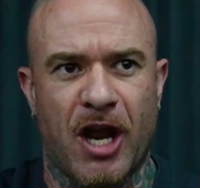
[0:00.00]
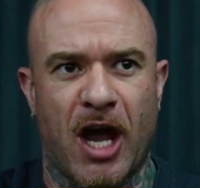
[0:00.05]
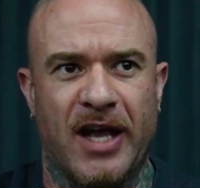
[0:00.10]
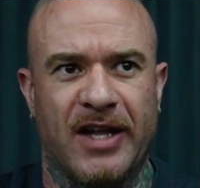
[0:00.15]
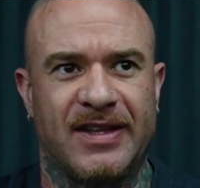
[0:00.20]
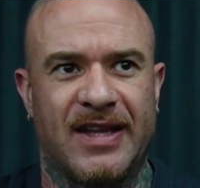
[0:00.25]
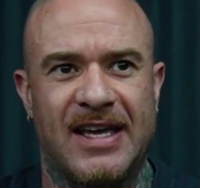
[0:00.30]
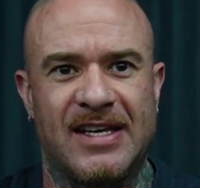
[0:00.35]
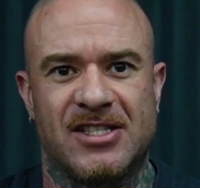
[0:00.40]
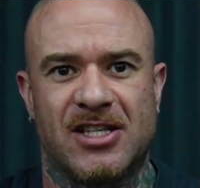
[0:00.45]

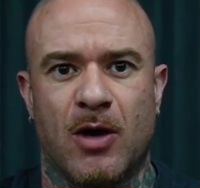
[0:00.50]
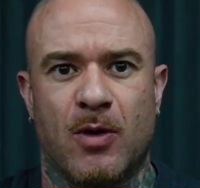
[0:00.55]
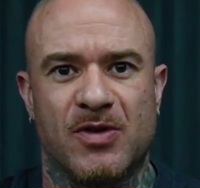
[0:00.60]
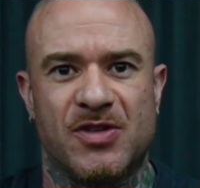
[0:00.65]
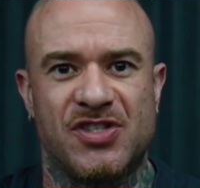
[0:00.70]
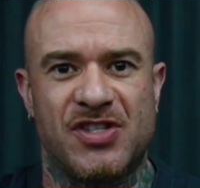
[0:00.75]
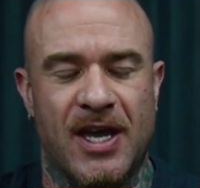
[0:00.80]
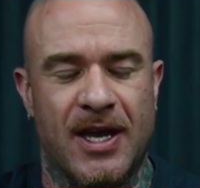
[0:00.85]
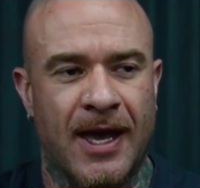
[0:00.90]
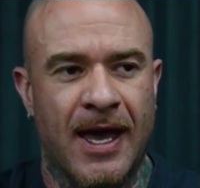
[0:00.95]
9 days that I
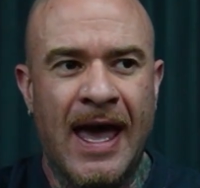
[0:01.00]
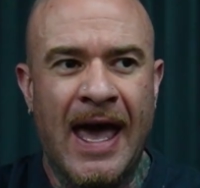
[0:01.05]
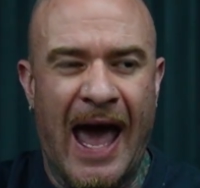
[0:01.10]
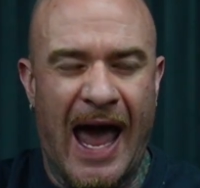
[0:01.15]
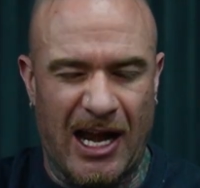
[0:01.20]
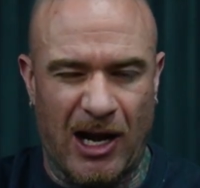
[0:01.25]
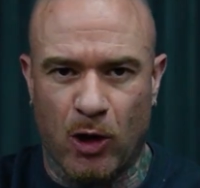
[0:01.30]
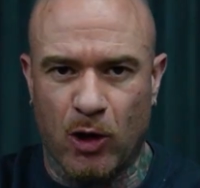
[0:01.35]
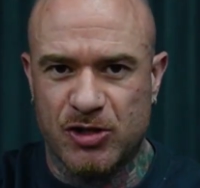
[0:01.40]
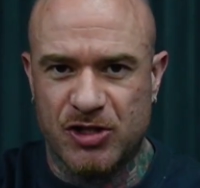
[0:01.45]
was sick.
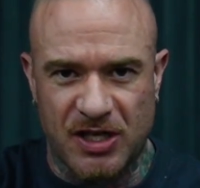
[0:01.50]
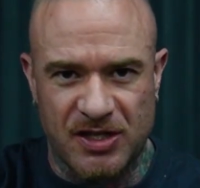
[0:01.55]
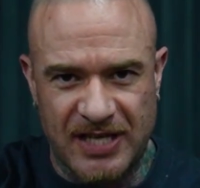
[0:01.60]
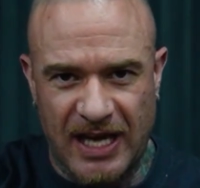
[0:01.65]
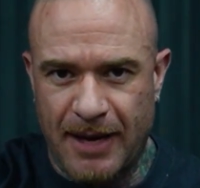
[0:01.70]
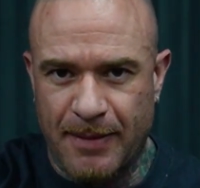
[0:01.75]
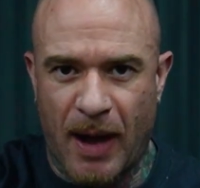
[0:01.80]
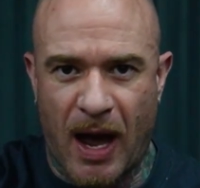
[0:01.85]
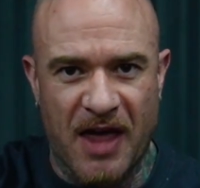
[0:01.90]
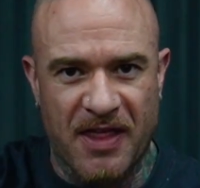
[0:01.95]
And I also
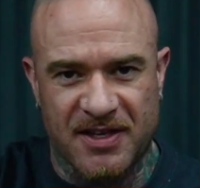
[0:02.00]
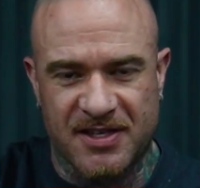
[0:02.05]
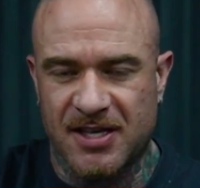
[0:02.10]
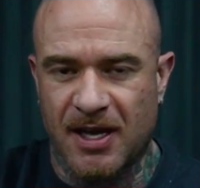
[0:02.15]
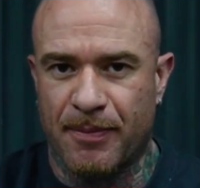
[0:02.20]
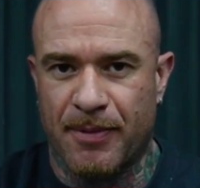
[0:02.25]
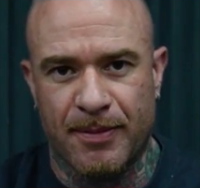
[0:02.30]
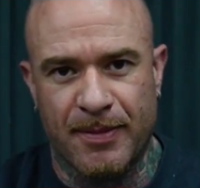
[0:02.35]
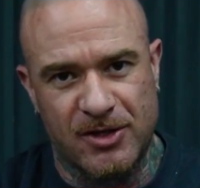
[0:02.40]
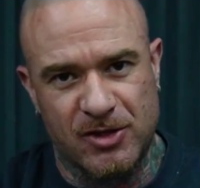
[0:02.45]
take my other
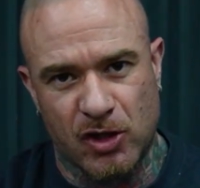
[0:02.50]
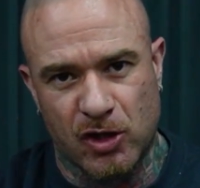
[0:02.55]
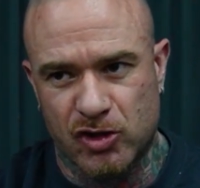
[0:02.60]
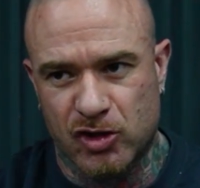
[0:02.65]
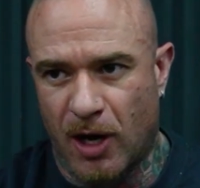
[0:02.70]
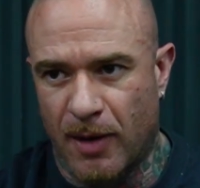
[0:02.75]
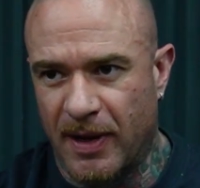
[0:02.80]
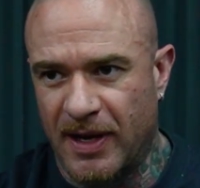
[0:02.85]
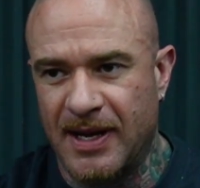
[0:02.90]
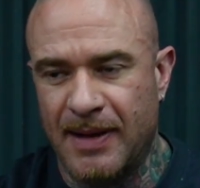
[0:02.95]
supplements on
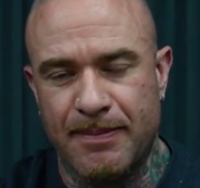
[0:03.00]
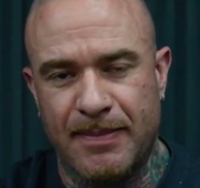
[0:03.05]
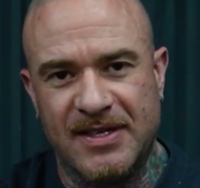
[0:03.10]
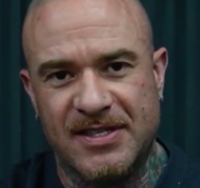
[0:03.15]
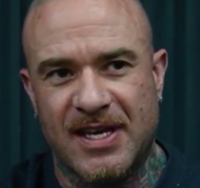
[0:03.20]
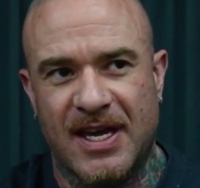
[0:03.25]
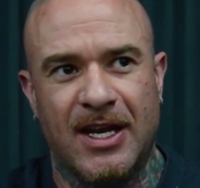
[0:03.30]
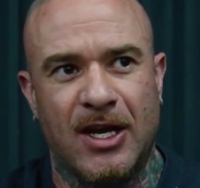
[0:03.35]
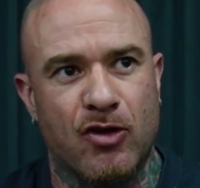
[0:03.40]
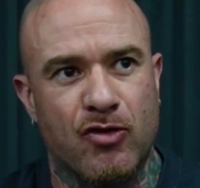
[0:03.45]
top. I didn't
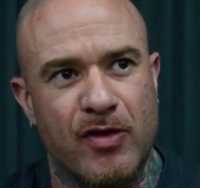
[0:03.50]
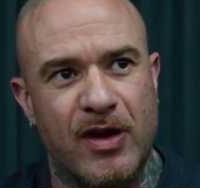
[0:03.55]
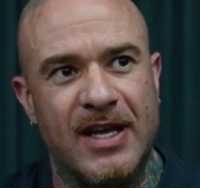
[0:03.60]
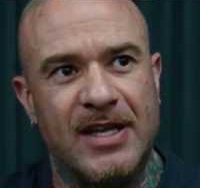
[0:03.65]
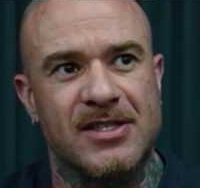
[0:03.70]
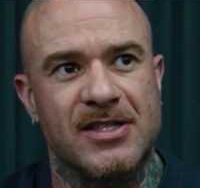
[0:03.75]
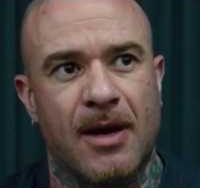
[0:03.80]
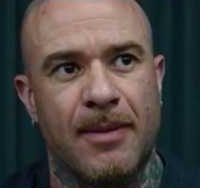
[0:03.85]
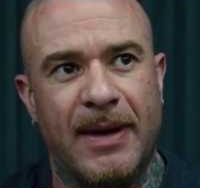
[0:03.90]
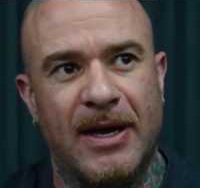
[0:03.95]
miss any
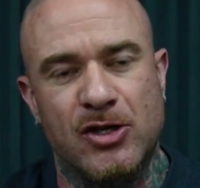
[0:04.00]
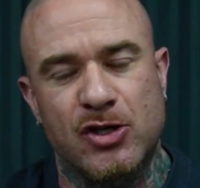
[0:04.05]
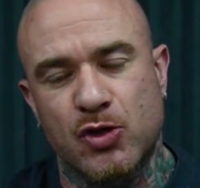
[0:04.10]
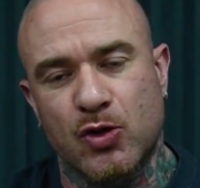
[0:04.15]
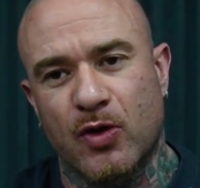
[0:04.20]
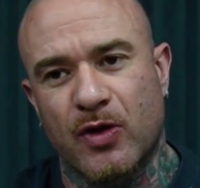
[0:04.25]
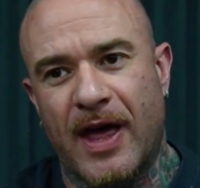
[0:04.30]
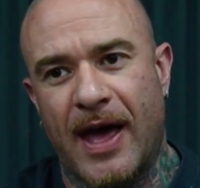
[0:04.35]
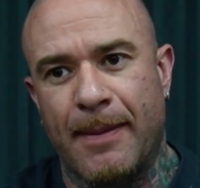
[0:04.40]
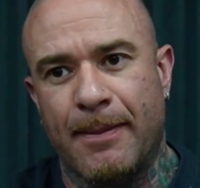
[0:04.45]
greens. I made
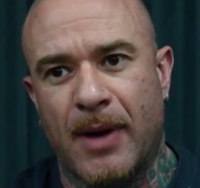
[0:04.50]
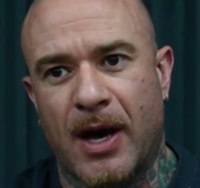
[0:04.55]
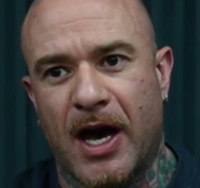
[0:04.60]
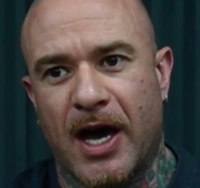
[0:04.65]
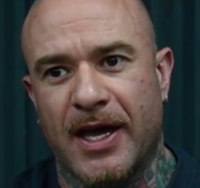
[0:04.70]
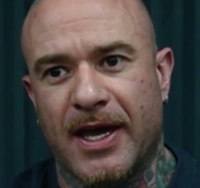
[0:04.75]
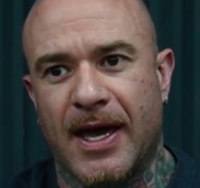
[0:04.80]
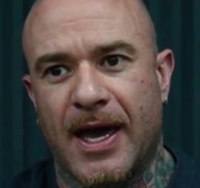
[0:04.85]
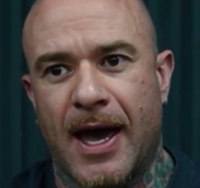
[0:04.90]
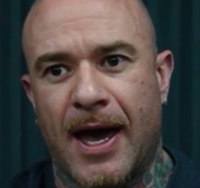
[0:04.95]
sure that
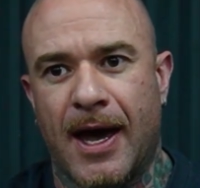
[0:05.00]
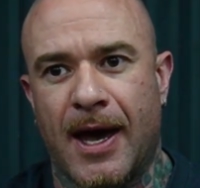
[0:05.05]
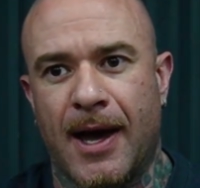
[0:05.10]
my